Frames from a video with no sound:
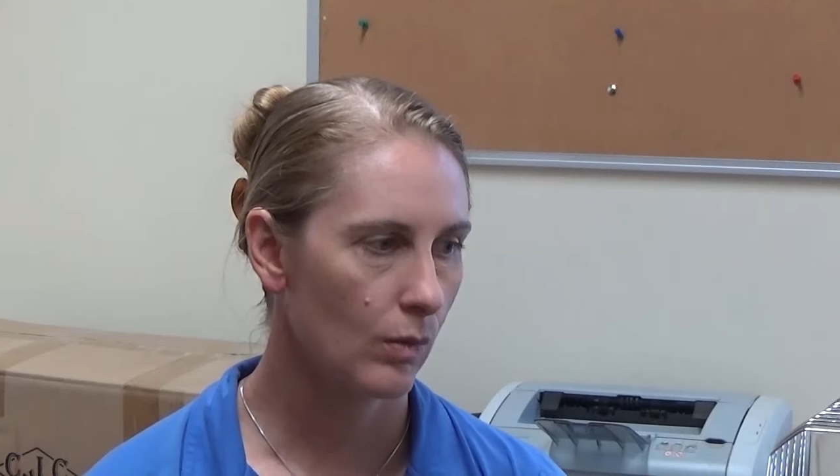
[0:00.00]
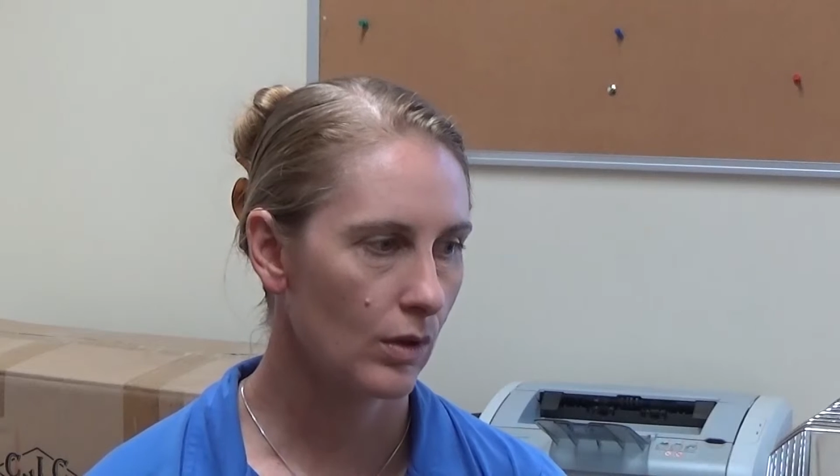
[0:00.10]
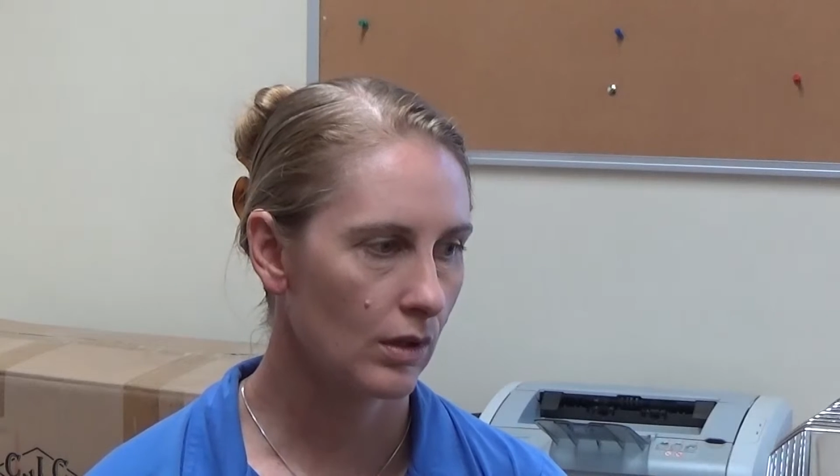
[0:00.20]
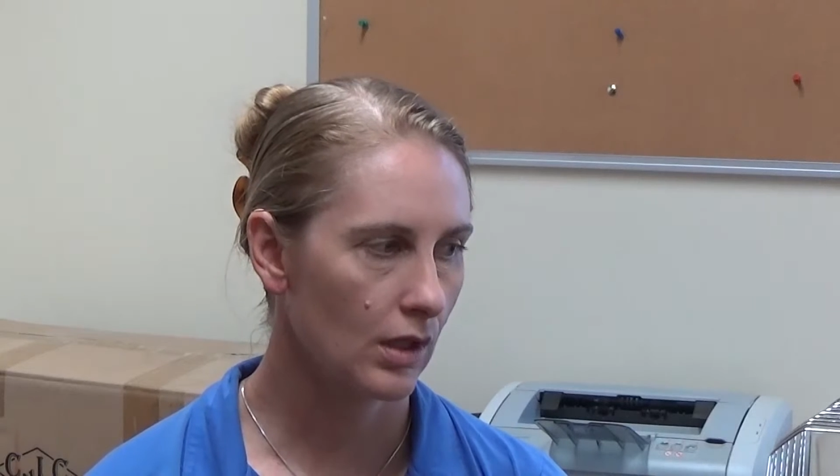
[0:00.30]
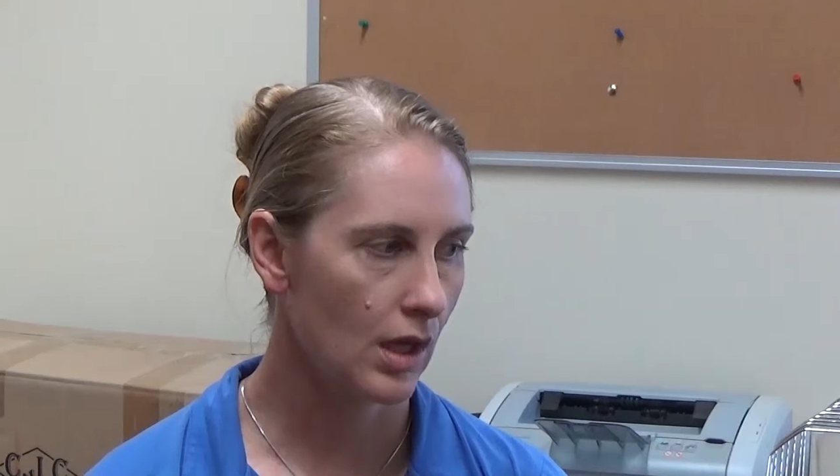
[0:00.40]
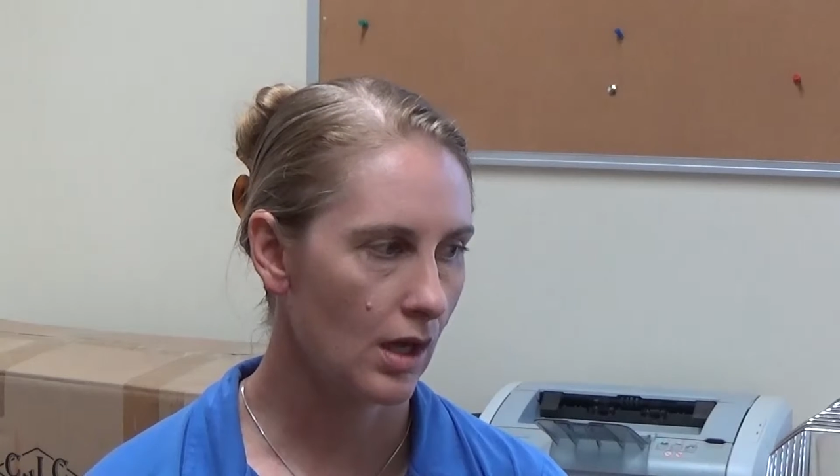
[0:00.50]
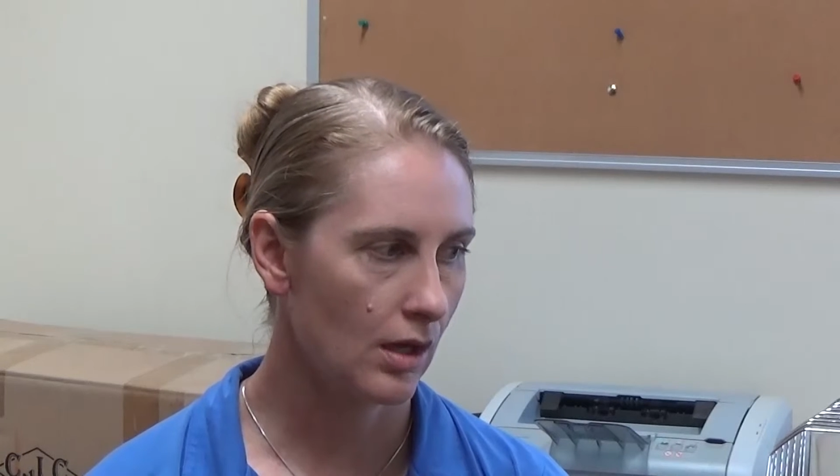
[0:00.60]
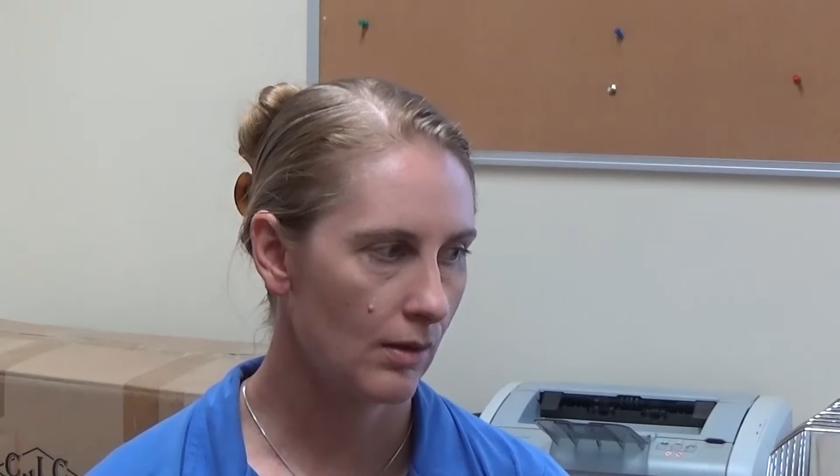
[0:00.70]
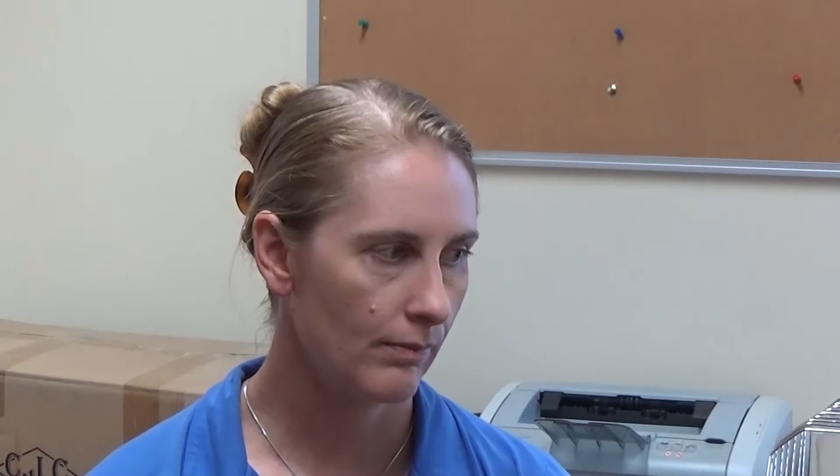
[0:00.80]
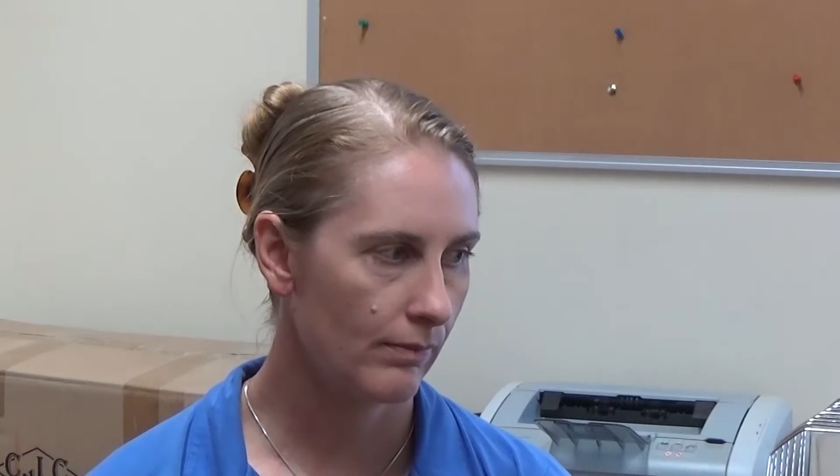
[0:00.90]
Well,
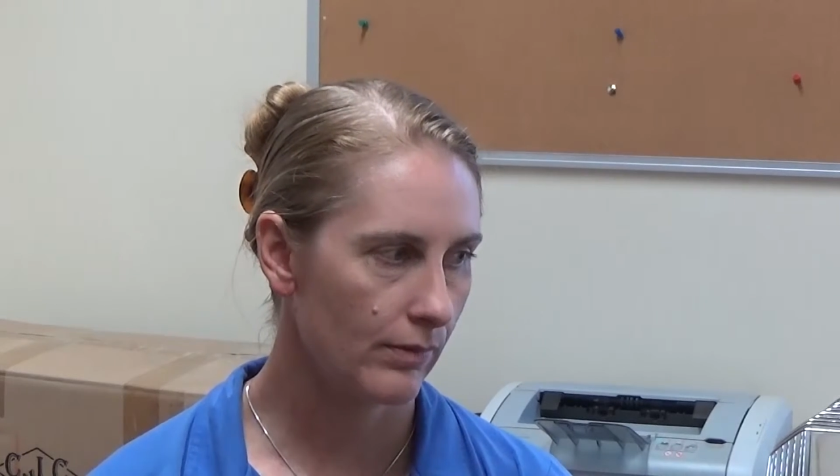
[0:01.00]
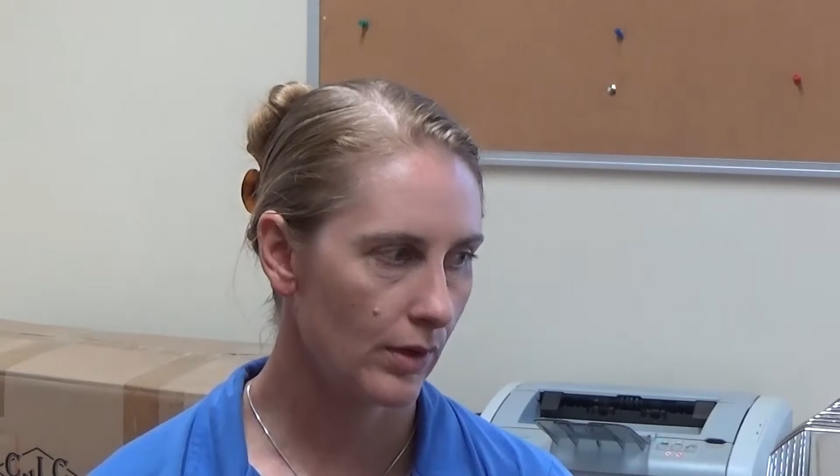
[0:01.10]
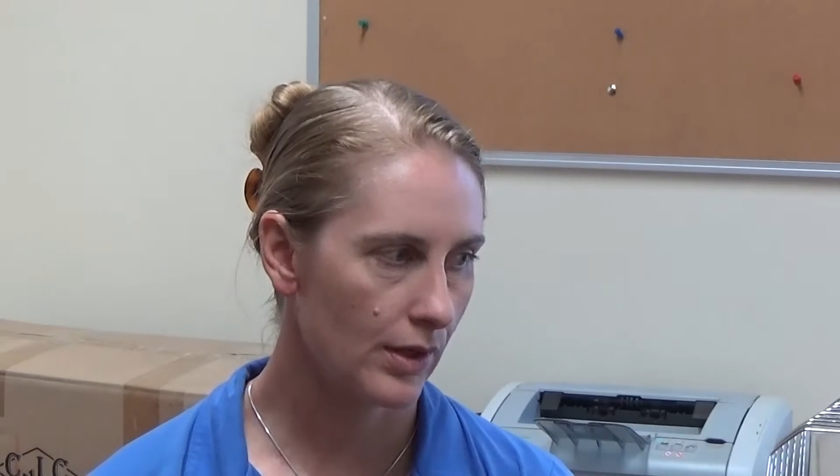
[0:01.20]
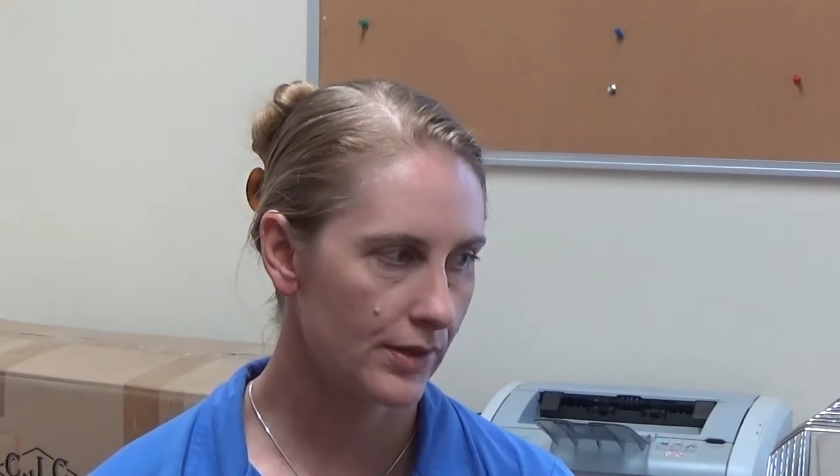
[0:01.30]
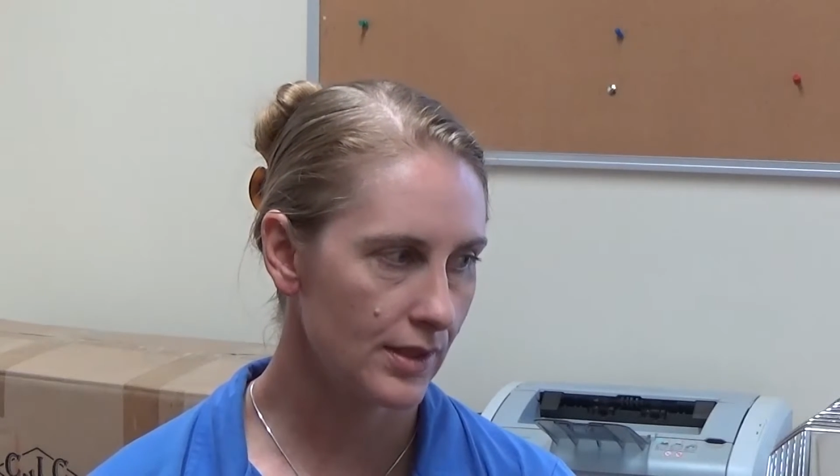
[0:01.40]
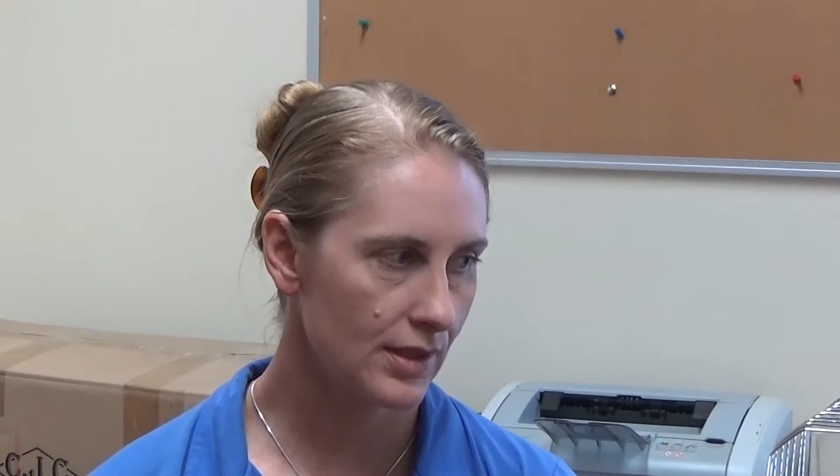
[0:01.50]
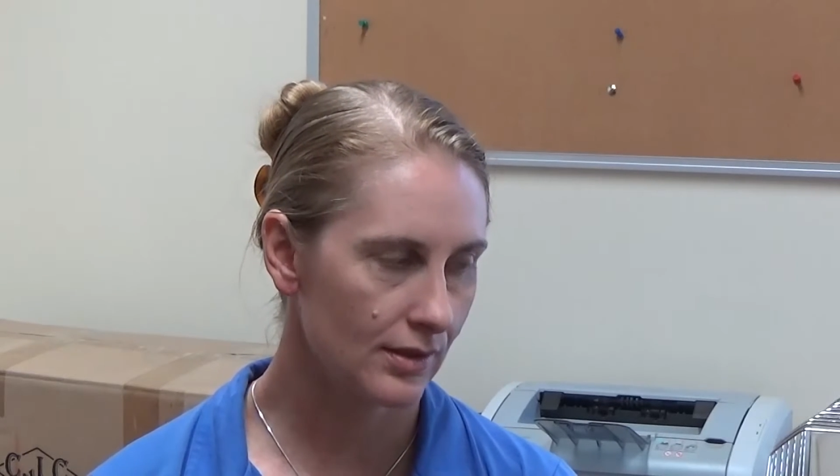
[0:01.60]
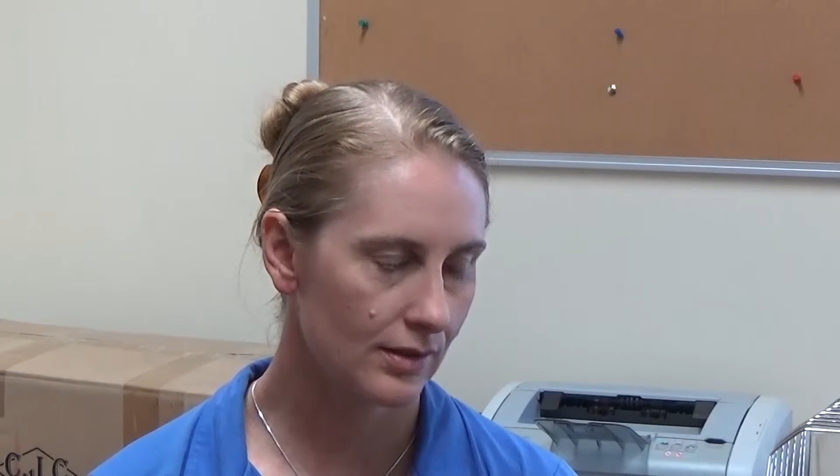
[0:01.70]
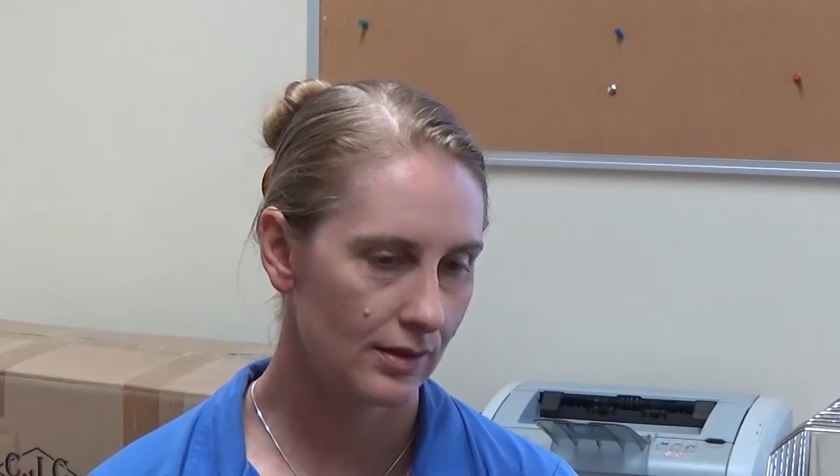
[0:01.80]
I think